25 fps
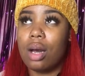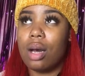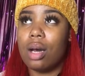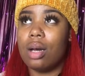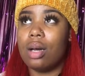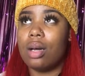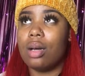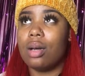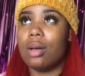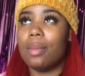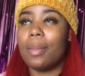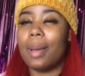
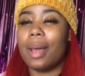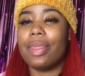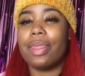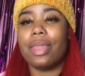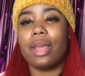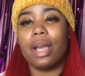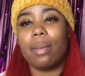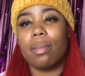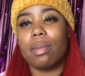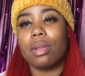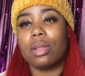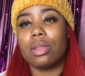I
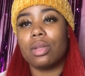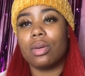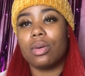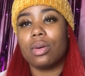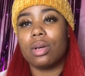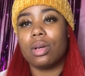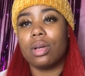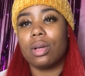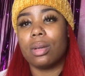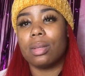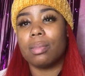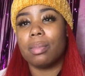think I'm gonna
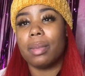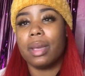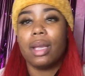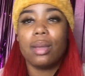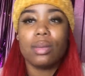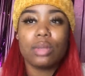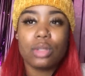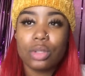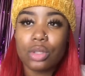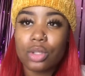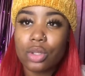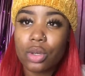throw a
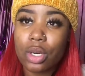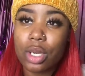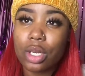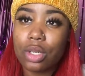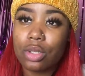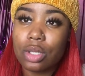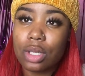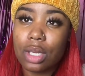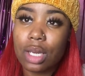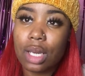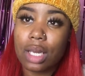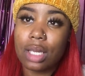makeup tutorial
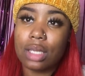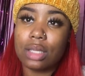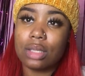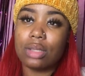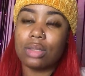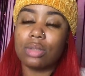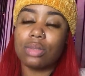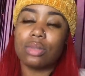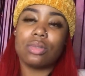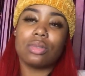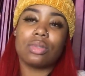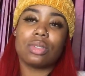at you guys
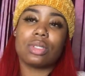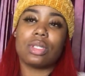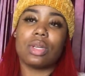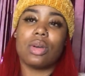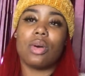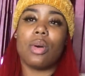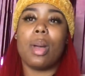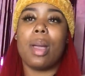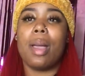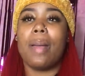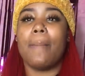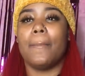soon,
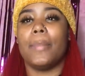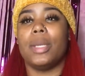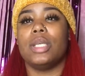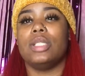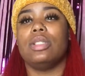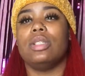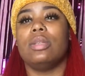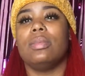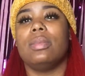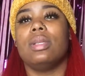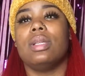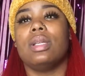so make
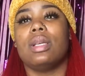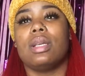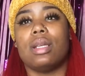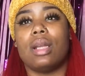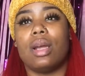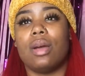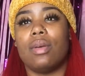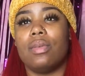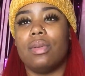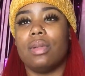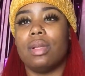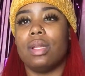sure you be looking
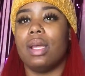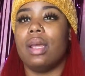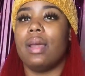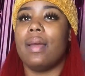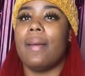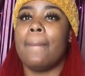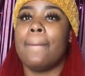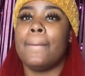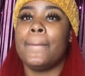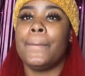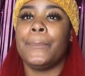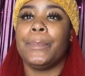out for that.
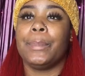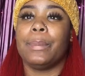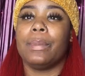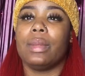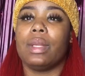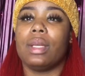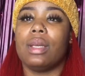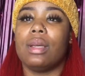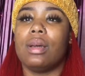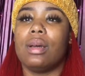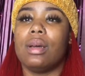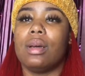
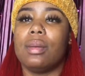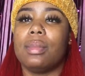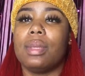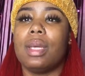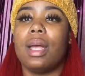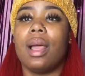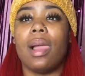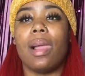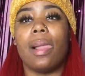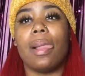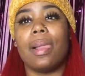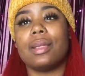
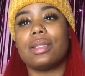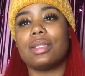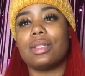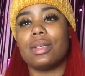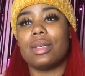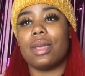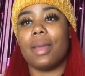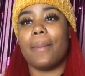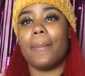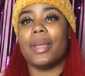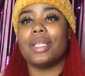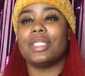Make sure
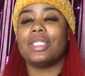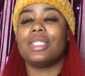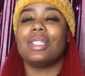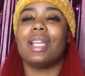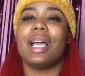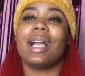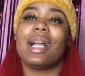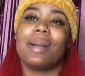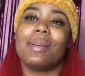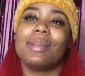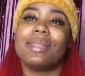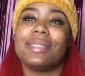you
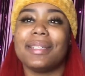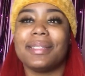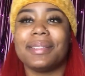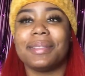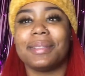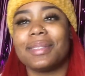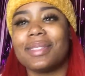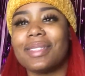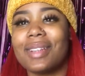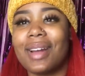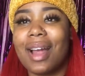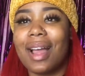like, comment, share,
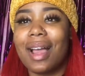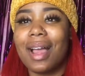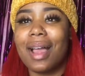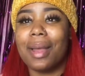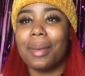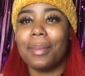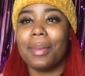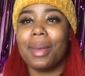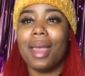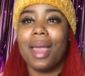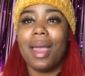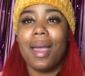
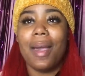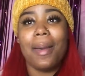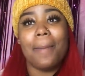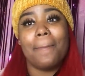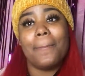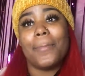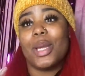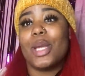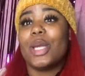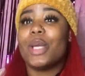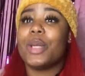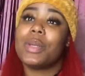subscribe.
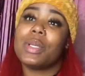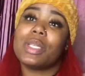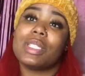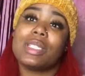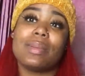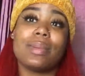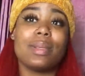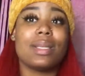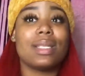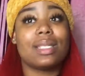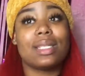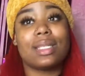Merry
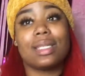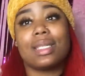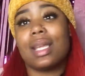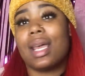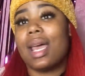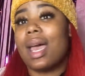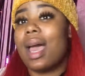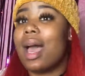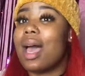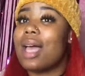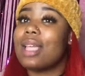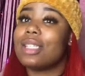Christmas.
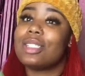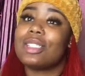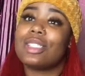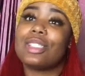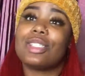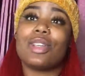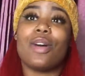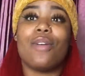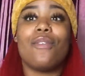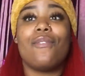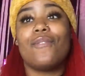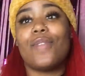
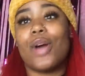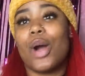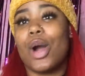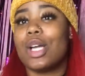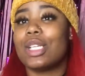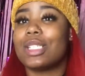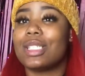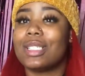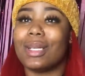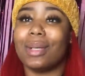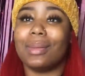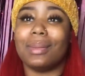So far,
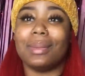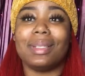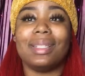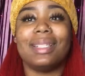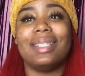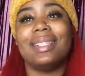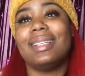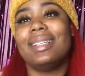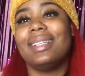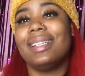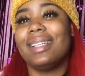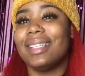so
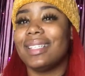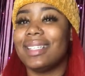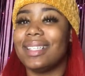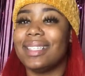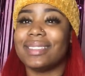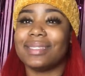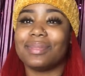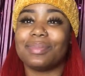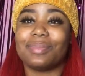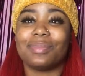good, and